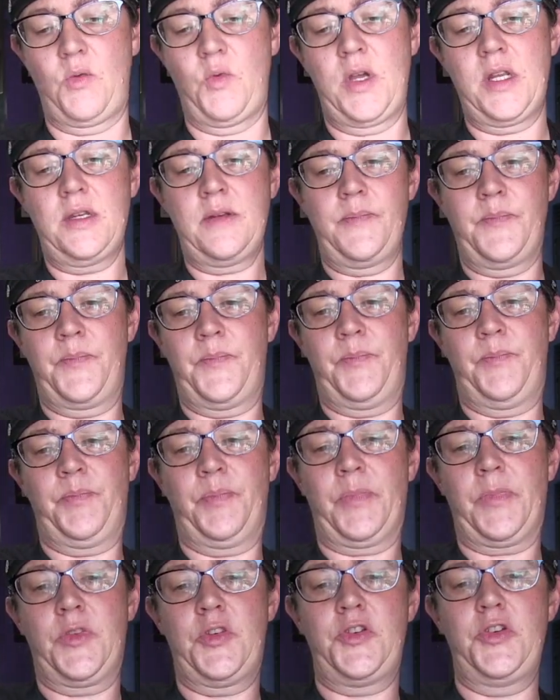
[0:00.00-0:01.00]
1,
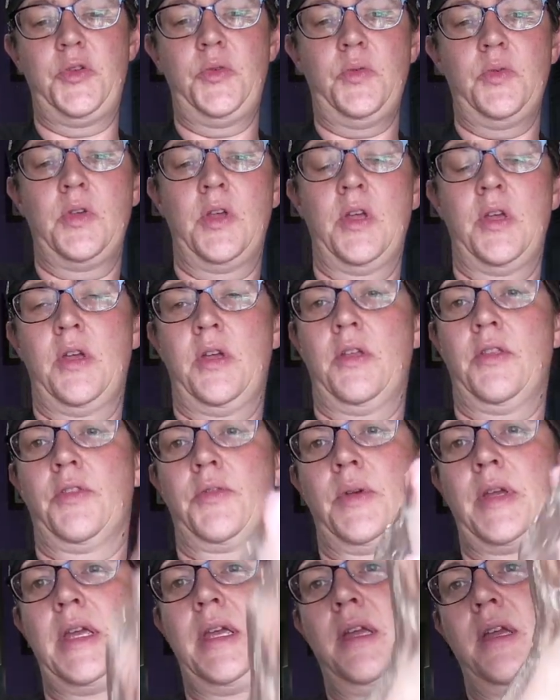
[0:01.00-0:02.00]
2,
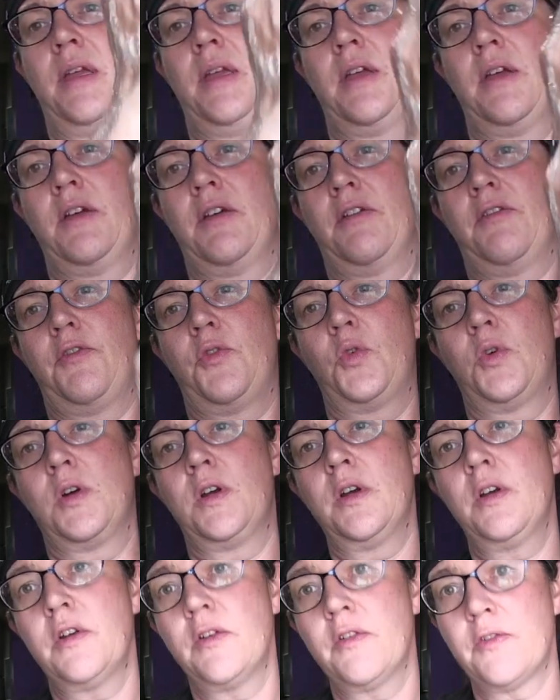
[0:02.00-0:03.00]
3,
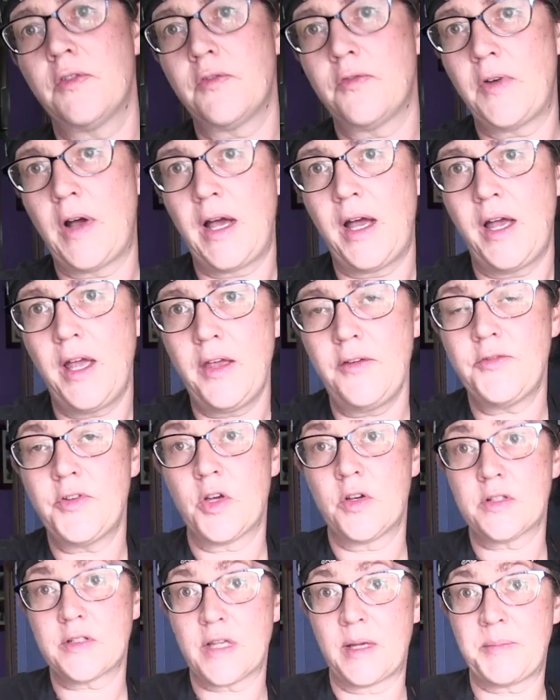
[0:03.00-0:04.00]
4, 5.
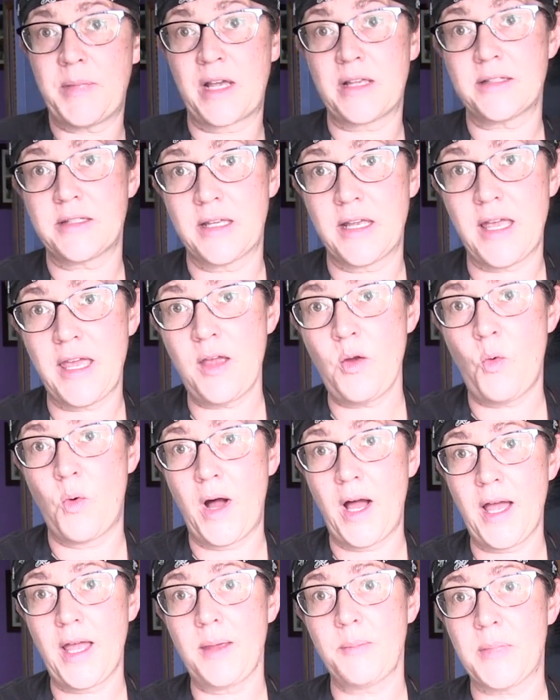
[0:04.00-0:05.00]
Notice I'm not singing.
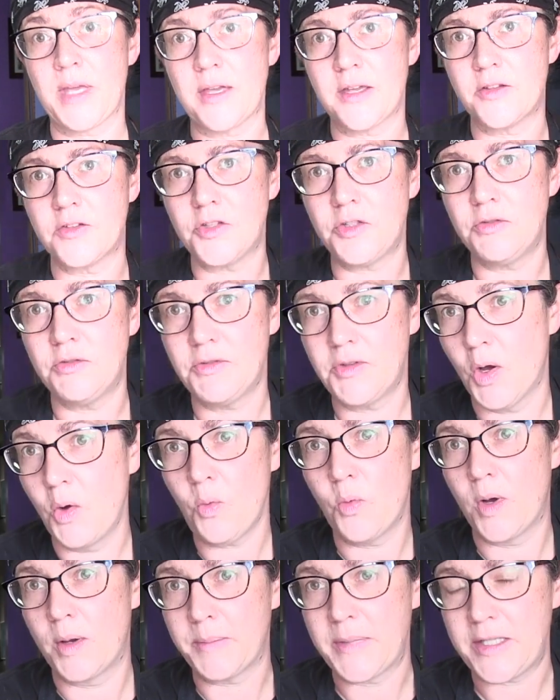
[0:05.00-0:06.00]
Why? Because you
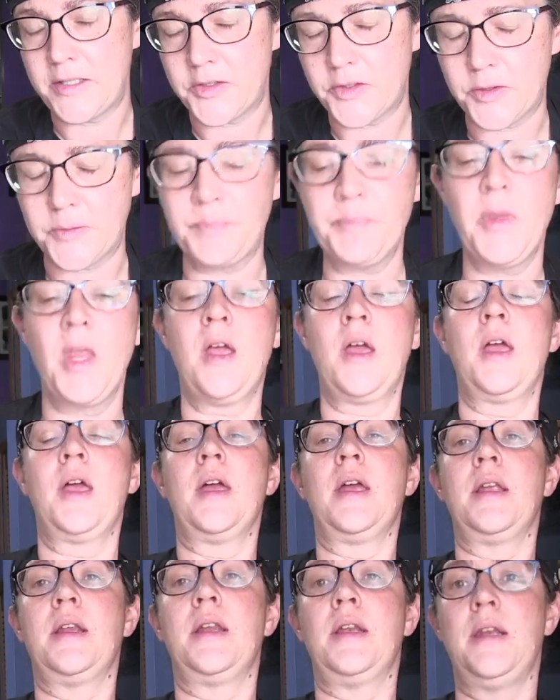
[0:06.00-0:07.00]
don't want me
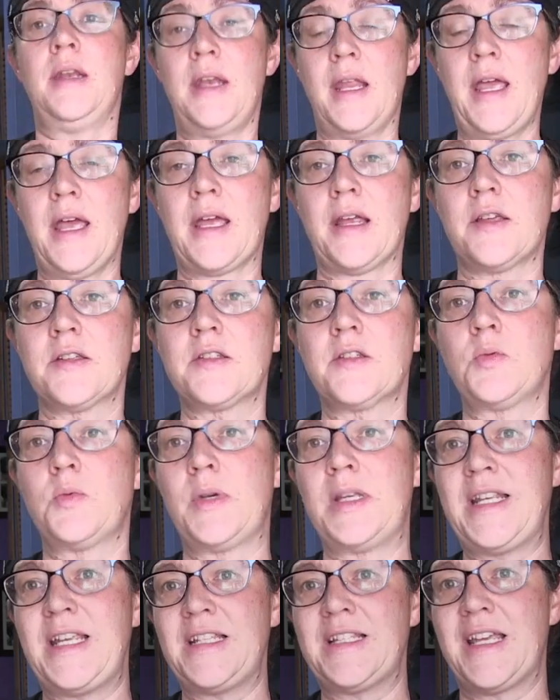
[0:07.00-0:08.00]
to. Next,
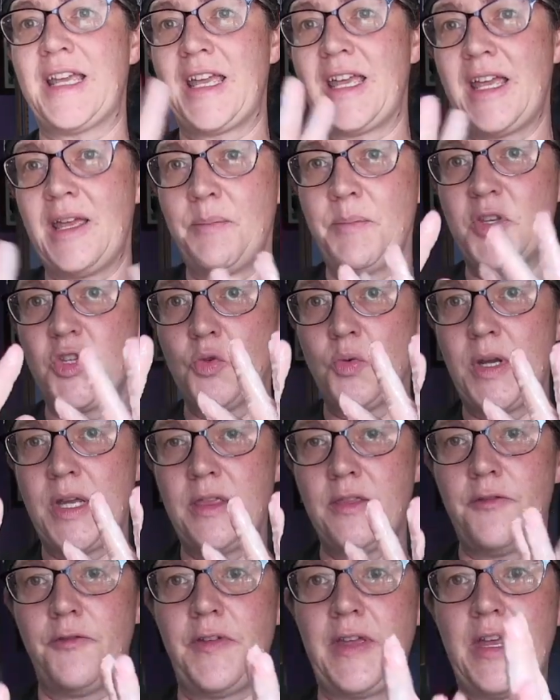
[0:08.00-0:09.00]
we need to get in
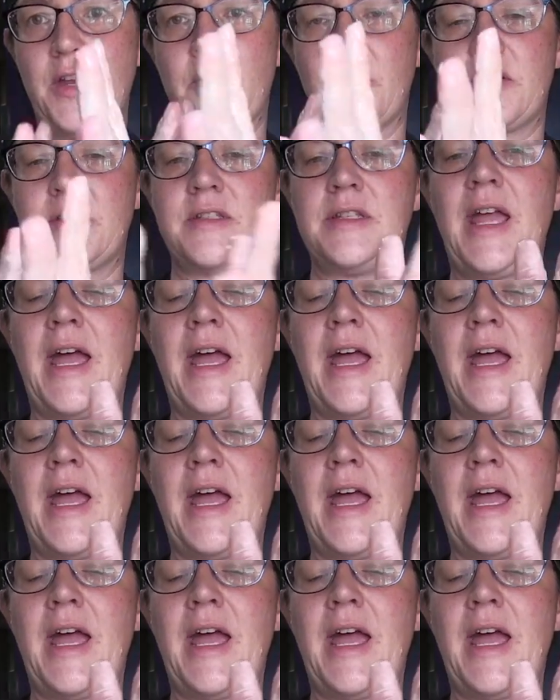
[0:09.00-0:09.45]
between the fingers.